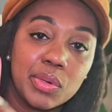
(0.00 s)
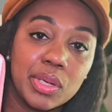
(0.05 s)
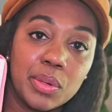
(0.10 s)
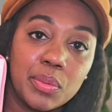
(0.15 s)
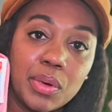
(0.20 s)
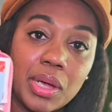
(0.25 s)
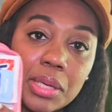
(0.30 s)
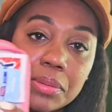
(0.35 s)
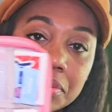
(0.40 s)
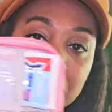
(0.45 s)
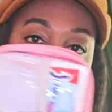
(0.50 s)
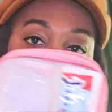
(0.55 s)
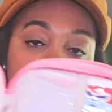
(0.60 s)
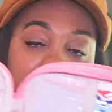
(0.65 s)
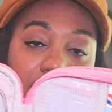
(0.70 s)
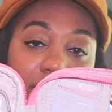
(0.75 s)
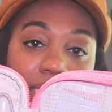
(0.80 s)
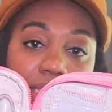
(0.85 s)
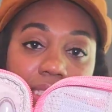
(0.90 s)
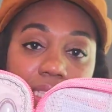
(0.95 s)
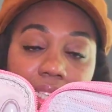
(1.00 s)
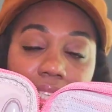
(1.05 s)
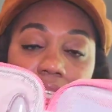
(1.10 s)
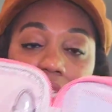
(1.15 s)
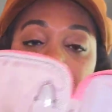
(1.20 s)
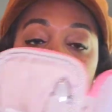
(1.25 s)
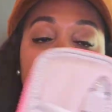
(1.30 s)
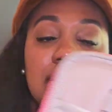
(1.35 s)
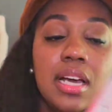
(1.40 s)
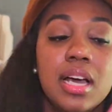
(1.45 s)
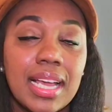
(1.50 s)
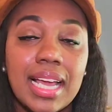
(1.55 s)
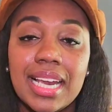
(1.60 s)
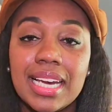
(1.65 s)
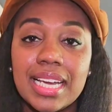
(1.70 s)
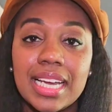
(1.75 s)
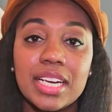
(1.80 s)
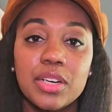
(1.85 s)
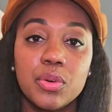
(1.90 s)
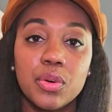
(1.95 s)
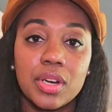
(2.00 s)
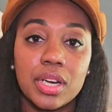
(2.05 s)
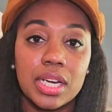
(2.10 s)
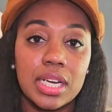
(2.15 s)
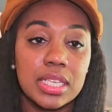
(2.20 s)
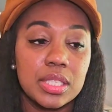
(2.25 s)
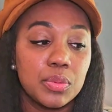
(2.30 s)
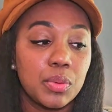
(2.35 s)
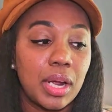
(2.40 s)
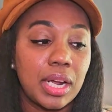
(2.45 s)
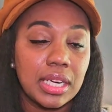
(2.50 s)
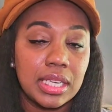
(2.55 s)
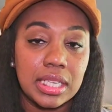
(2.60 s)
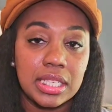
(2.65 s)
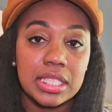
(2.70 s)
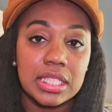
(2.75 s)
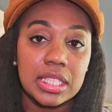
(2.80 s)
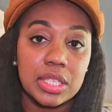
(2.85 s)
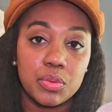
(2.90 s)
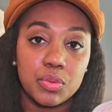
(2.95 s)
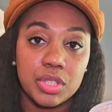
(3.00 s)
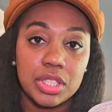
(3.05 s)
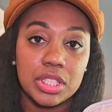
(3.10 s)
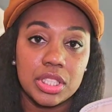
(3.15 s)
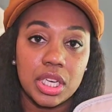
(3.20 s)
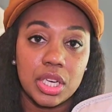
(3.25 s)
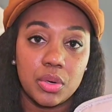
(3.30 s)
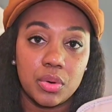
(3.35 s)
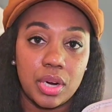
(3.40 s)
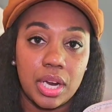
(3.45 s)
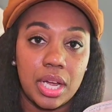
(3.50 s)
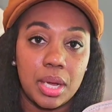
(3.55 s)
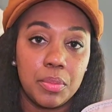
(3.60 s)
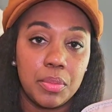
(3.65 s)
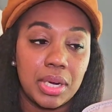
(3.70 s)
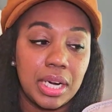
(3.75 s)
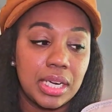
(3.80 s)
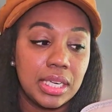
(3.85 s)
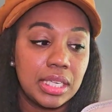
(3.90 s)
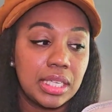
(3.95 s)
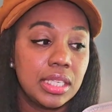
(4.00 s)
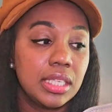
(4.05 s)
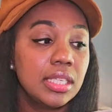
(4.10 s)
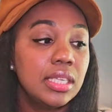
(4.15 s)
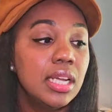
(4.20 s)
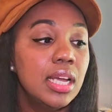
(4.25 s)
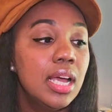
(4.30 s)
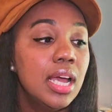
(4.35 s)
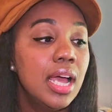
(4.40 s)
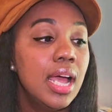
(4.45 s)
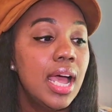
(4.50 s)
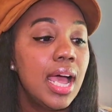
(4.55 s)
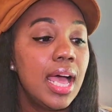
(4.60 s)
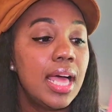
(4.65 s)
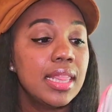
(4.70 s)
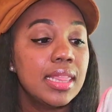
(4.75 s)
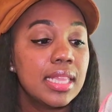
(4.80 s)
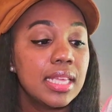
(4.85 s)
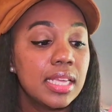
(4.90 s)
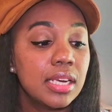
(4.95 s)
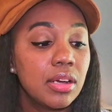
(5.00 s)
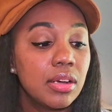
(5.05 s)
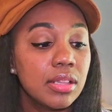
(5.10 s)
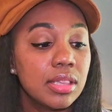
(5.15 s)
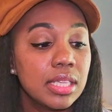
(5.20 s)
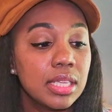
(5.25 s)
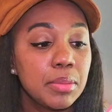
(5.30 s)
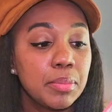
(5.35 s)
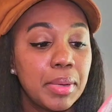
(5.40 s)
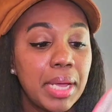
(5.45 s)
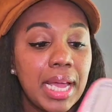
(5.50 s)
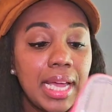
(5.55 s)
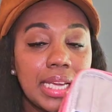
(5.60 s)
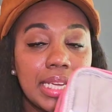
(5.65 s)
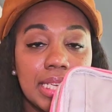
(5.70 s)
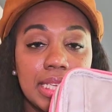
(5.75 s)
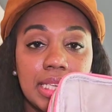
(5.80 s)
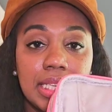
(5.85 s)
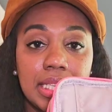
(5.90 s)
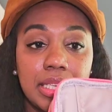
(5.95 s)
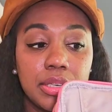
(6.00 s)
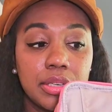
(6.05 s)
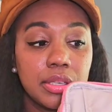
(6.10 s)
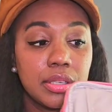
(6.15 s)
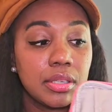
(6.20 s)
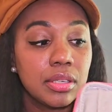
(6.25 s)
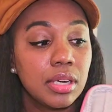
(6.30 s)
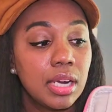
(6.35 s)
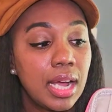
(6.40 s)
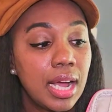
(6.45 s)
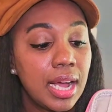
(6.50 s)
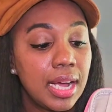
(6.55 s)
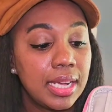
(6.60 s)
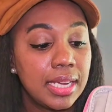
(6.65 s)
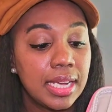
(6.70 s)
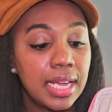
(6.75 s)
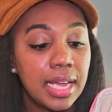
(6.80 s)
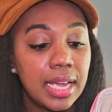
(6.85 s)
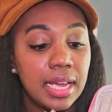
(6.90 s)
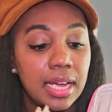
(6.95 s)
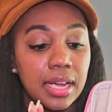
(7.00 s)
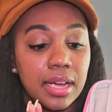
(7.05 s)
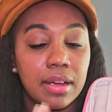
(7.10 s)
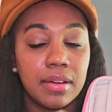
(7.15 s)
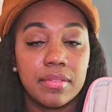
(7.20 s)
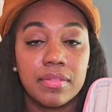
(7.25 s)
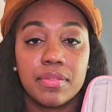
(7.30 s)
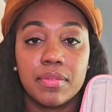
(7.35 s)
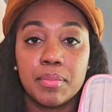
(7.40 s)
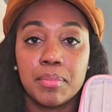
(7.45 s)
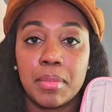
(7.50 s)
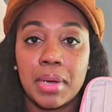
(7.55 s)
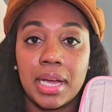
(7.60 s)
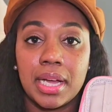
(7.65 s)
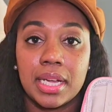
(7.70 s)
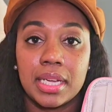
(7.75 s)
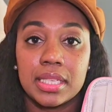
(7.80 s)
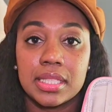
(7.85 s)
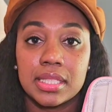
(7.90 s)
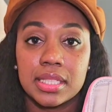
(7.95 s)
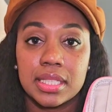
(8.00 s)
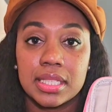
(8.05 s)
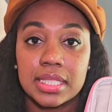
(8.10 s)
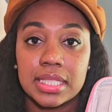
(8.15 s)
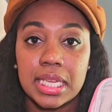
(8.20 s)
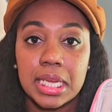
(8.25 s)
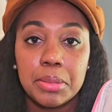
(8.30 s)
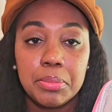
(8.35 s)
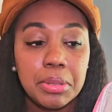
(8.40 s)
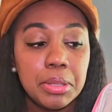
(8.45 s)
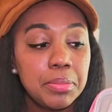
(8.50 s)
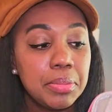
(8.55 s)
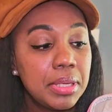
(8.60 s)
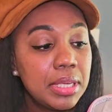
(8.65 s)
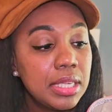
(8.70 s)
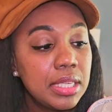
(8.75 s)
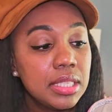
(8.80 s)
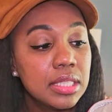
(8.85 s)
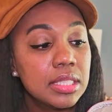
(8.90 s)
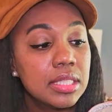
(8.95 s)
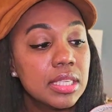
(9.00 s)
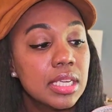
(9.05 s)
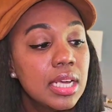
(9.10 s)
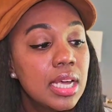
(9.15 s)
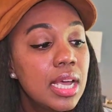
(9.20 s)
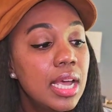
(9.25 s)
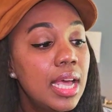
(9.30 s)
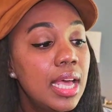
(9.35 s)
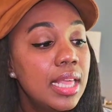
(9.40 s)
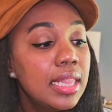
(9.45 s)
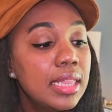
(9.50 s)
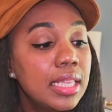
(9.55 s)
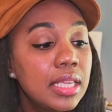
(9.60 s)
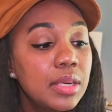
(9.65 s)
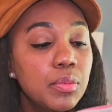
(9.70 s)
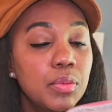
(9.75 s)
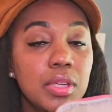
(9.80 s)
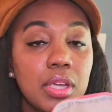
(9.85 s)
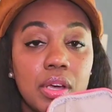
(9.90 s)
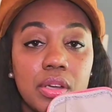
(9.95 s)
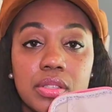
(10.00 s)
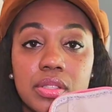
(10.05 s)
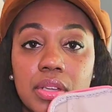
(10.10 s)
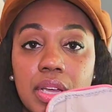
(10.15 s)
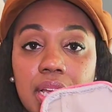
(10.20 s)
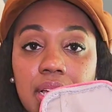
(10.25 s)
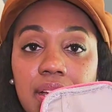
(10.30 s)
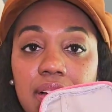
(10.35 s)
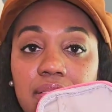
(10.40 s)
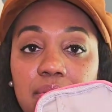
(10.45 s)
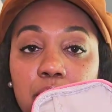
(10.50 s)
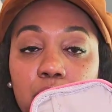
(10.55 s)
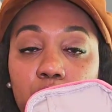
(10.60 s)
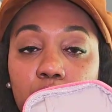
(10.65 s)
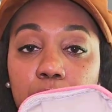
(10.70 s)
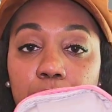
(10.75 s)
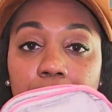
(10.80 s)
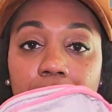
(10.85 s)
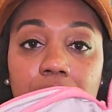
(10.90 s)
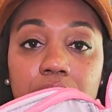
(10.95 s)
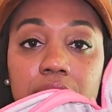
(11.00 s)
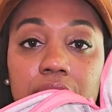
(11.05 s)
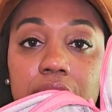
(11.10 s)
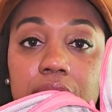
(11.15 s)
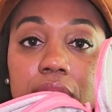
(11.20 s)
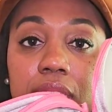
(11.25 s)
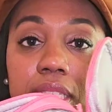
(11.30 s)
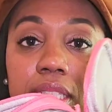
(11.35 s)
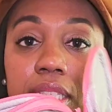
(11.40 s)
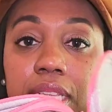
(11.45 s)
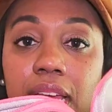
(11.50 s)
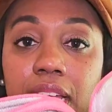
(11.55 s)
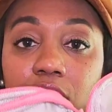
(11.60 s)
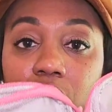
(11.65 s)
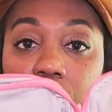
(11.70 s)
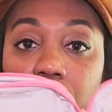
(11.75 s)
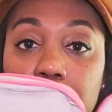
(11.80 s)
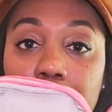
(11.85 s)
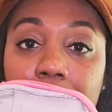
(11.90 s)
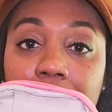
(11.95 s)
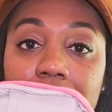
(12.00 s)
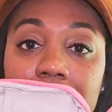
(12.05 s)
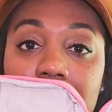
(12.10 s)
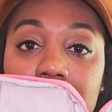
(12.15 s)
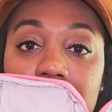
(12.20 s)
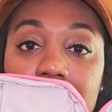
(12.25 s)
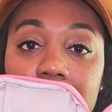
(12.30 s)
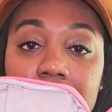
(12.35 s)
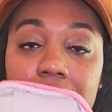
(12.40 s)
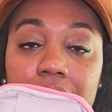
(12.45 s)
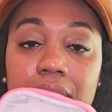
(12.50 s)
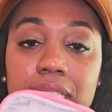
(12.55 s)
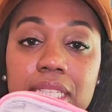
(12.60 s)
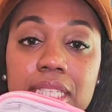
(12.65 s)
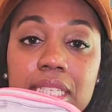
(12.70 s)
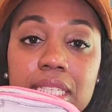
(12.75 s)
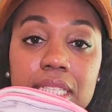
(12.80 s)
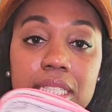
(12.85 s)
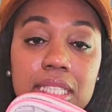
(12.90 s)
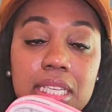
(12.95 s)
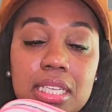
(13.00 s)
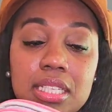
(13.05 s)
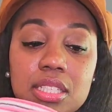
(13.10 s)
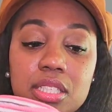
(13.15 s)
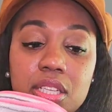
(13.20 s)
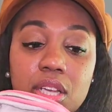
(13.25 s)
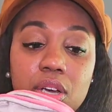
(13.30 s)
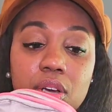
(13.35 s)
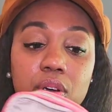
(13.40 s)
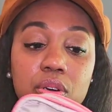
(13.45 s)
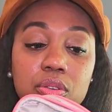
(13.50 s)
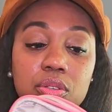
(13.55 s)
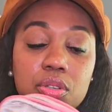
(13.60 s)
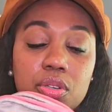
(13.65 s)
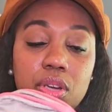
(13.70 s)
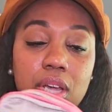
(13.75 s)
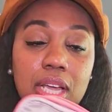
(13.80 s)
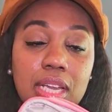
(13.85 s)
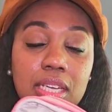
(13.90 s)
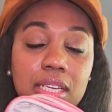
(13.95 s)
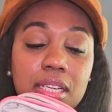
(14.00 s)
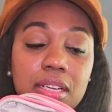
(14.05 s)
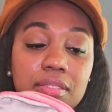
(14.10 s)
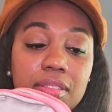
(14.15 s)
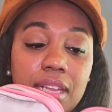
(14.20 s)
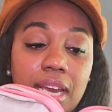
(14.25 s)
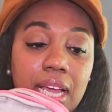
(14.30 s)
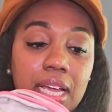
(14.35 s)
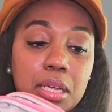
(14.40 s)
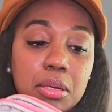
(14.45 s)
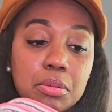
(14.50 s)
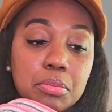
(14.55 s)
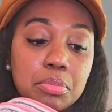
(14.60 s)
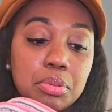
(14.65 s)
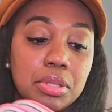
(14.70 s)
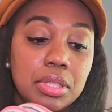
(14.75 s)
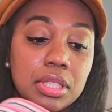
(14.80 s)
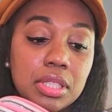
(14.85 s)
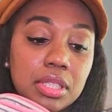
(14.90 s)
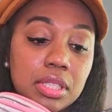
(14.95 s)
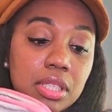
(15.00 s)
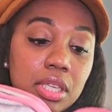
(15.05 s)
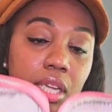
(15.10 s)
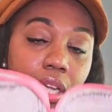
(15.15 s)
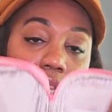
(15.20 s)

wet wipes, things like that. I kind of got it organized where I can easily reach and grab what I need. And then on the back here, I have my son's EpiPens. And then we also have more pouches. It's actually medicines in these. So, I love that I can put